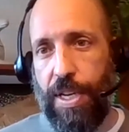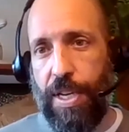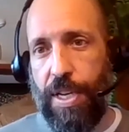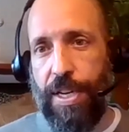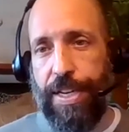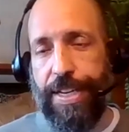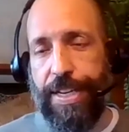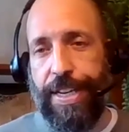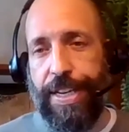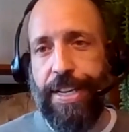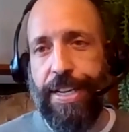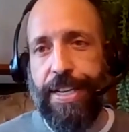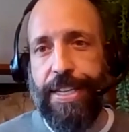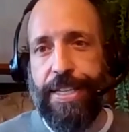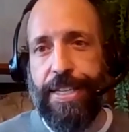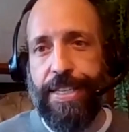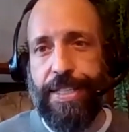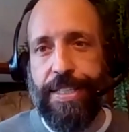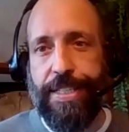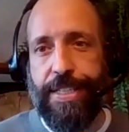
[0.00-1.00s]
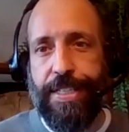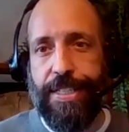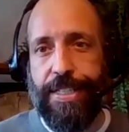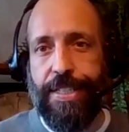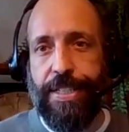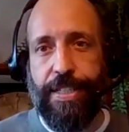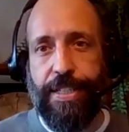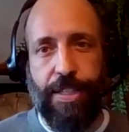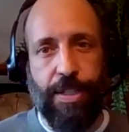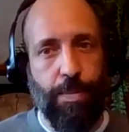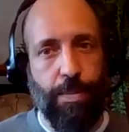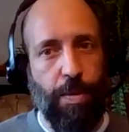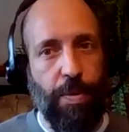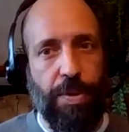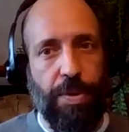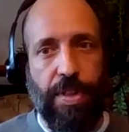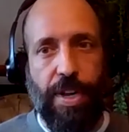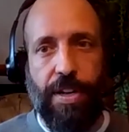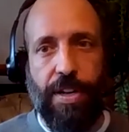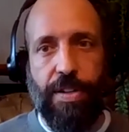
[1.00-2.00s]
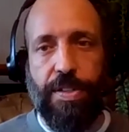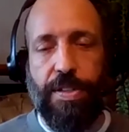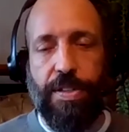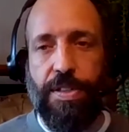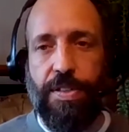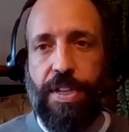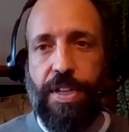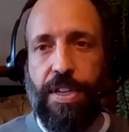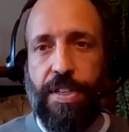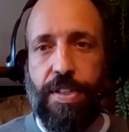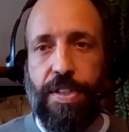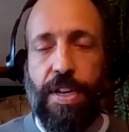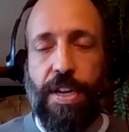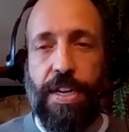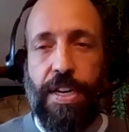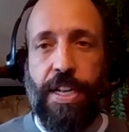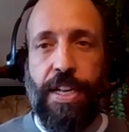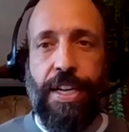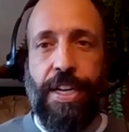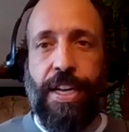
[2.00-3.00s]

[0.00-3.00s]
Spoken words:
and that's both in the House and the Senate side,